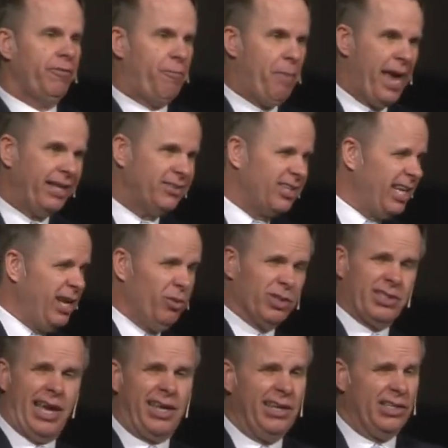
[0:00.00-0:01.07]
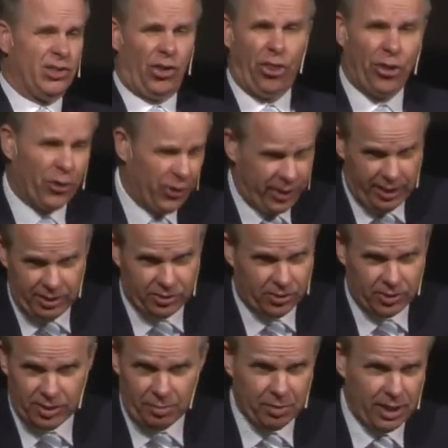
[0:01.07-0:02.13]
Bates, and he was like in his 30s or
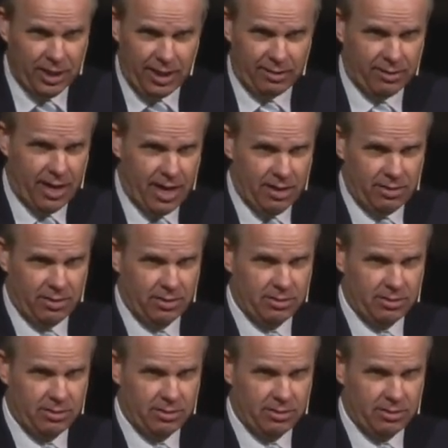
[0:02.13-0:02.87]
something like that.